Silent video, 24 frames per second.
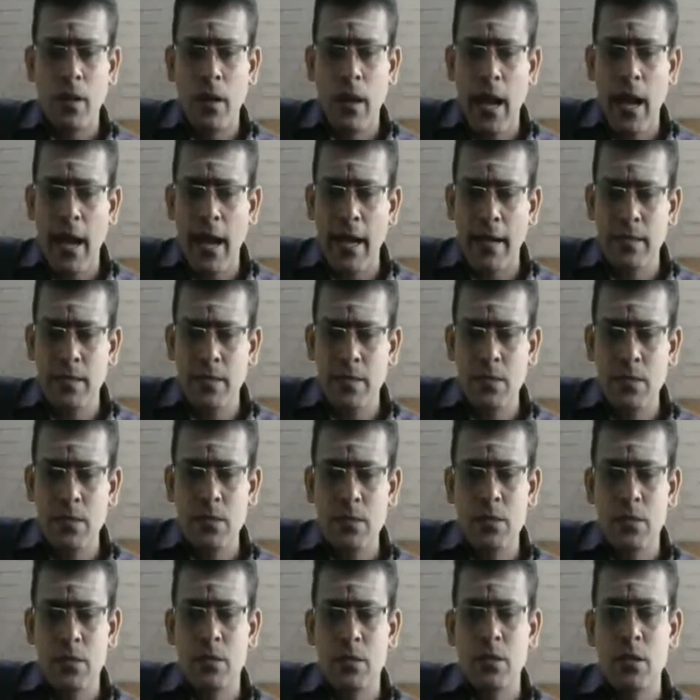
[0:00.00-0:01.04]
x,
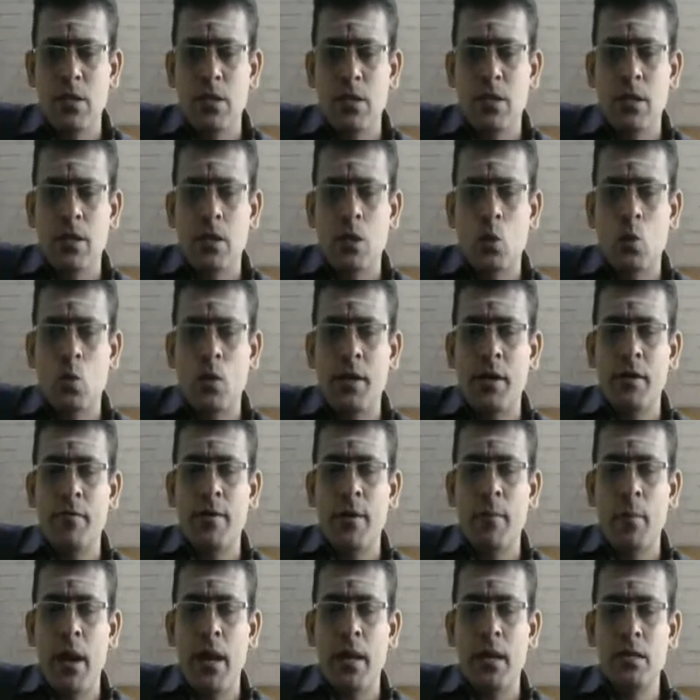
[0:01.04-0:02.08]

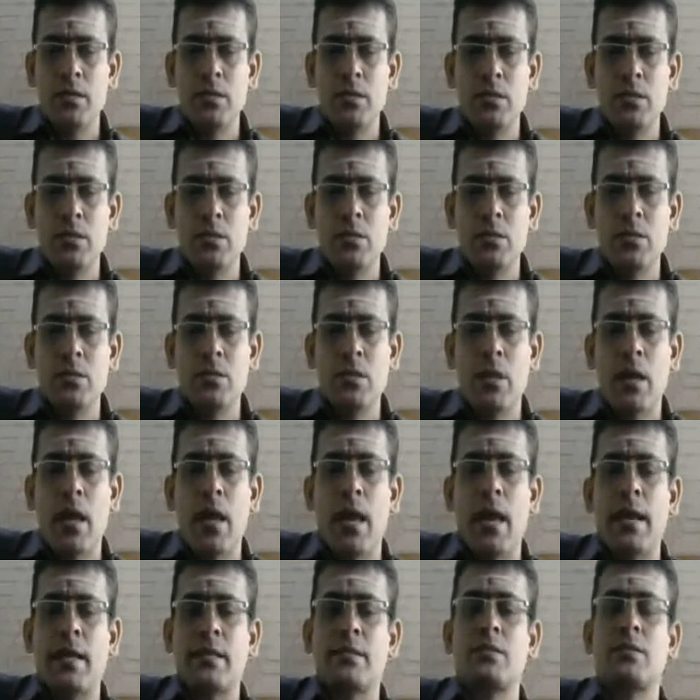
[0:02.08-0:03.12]
25 minus
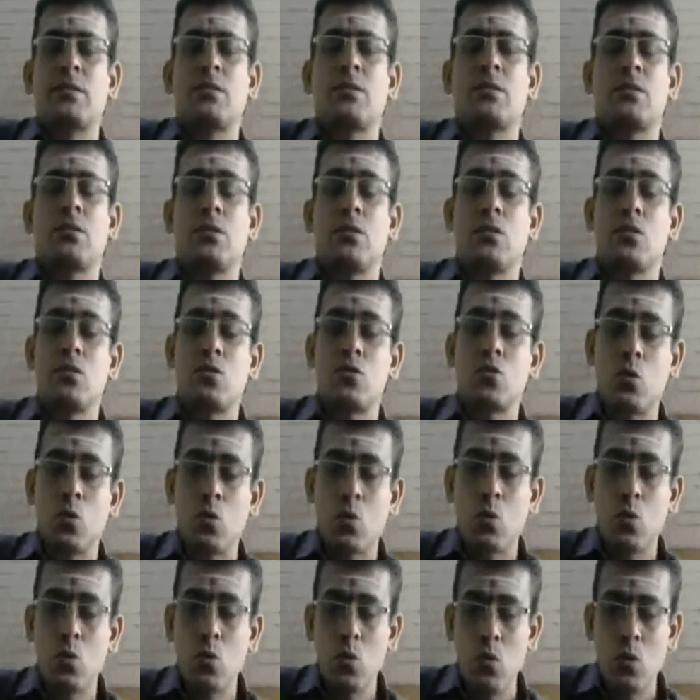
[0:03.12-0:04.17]
x.
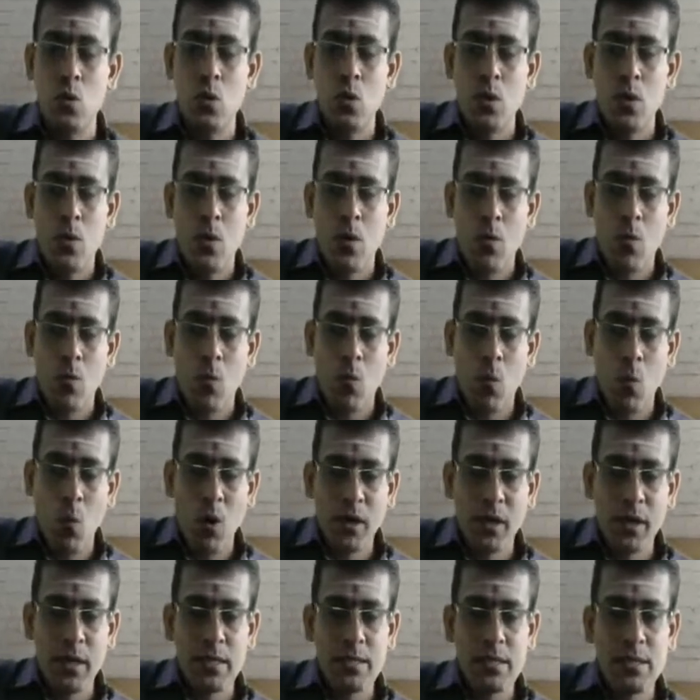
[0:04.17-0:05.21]
So
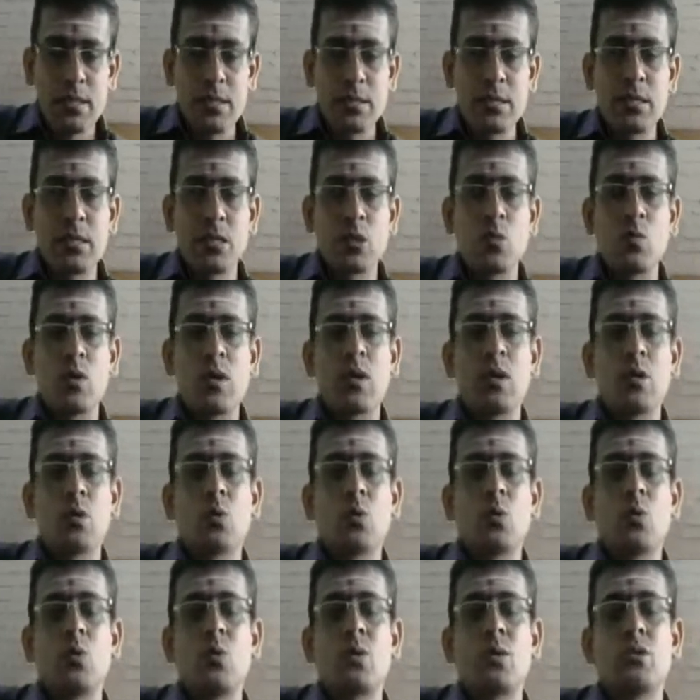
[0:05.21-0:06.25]
what is this equal
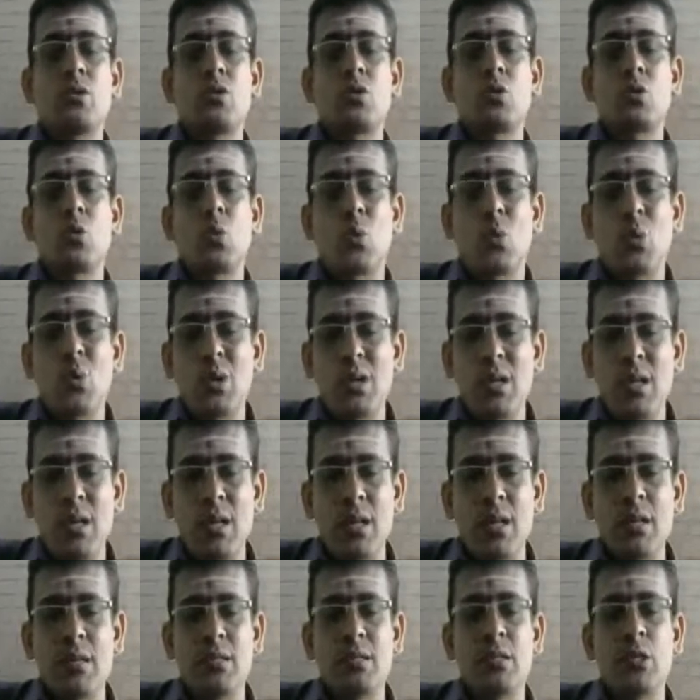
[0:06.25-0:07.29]
to? This
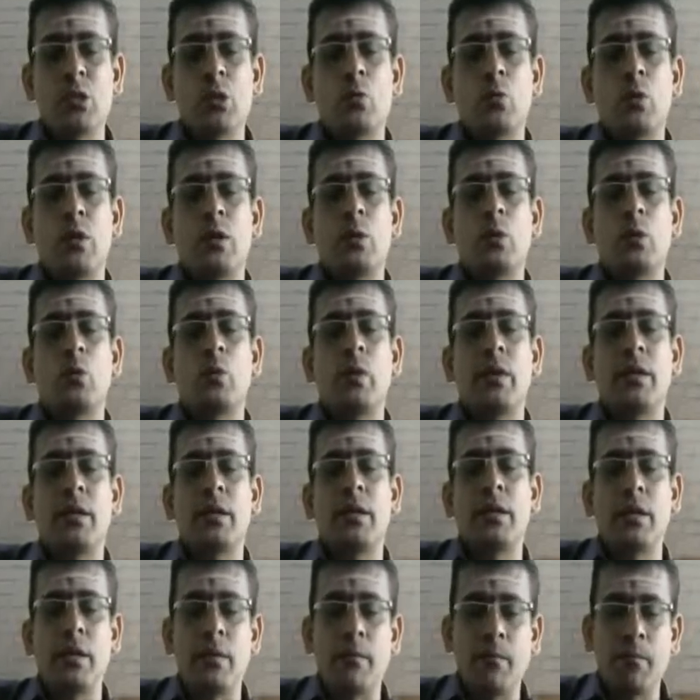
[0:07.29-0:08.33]
total is equal to
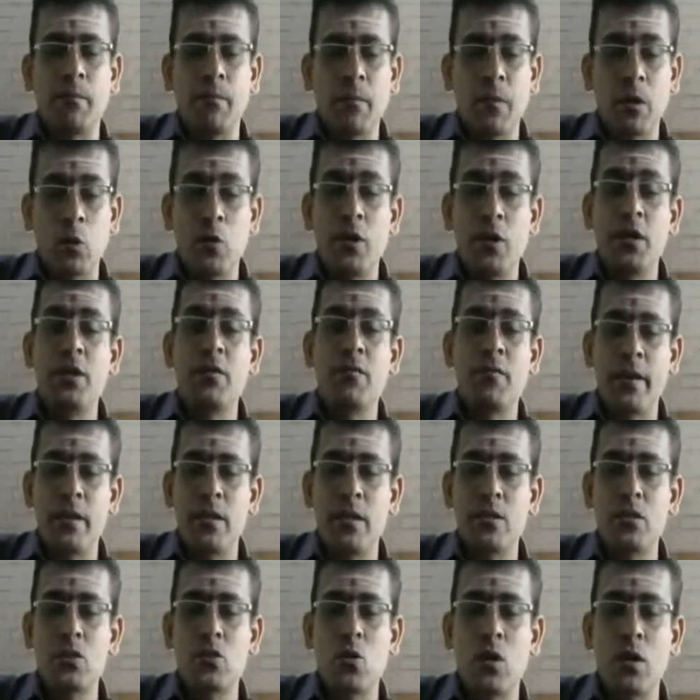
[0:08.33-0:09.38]
25.
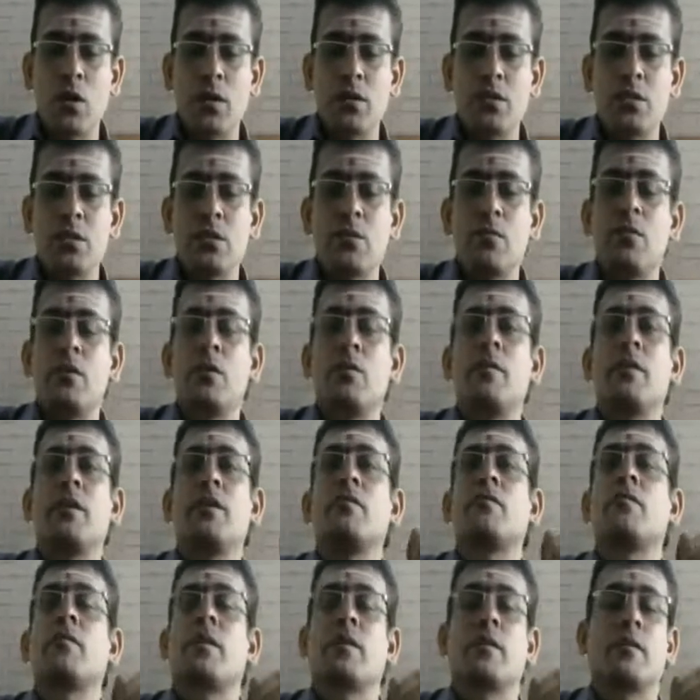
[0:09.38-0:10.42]
This total is equal to
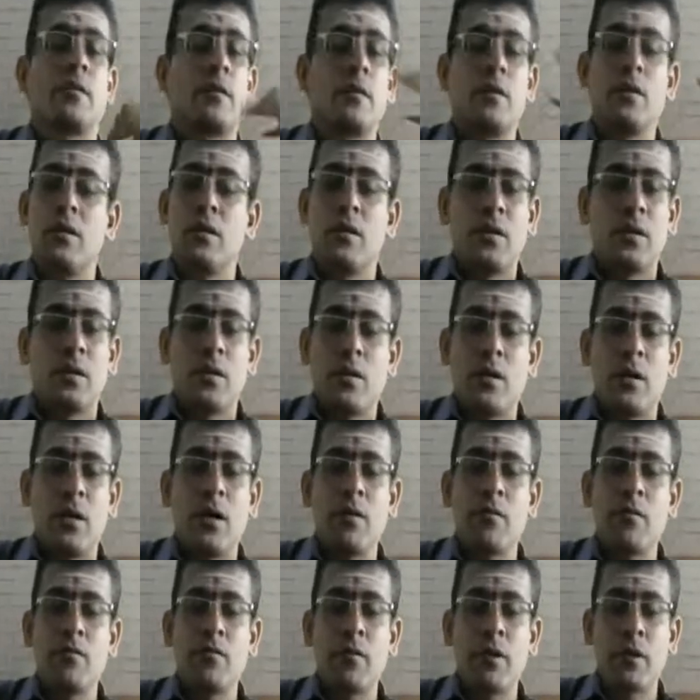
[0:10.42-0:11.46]
25.
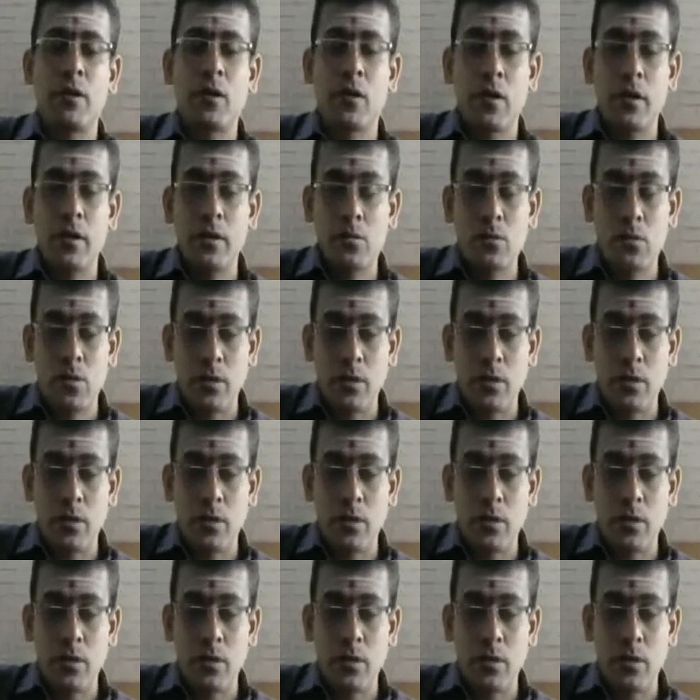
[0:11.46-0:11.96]
Now if I try,